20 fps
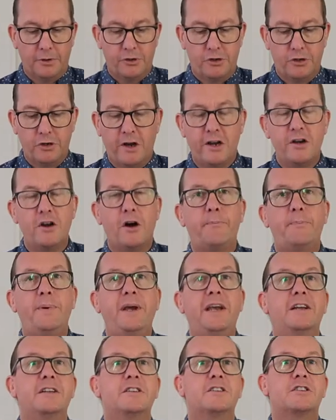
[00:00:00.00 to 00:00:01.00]
Should I not
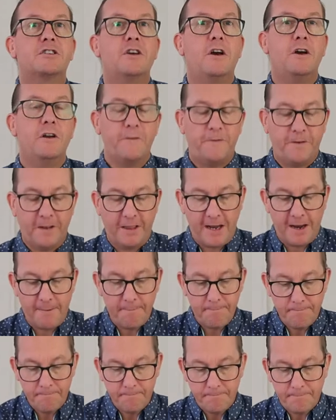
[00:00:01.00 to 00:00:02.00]
be concerned for
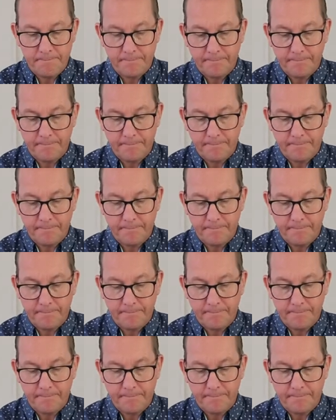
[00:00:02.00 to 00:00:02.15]
them,